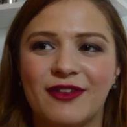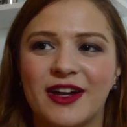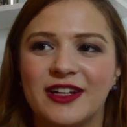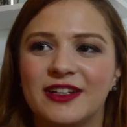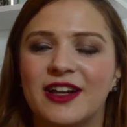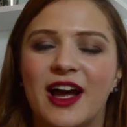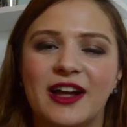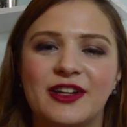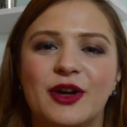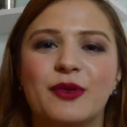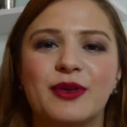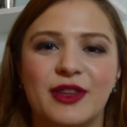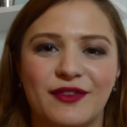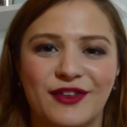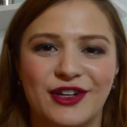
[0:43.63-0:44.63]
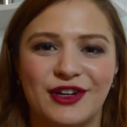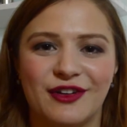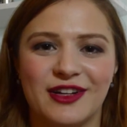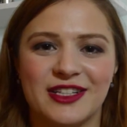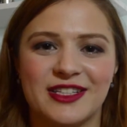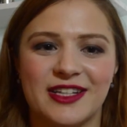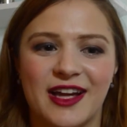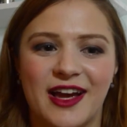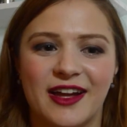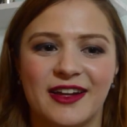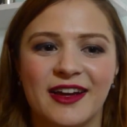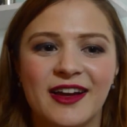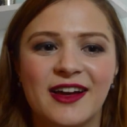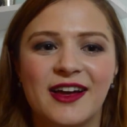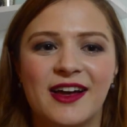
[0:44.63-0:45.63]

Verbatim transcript: I, I know in the video I said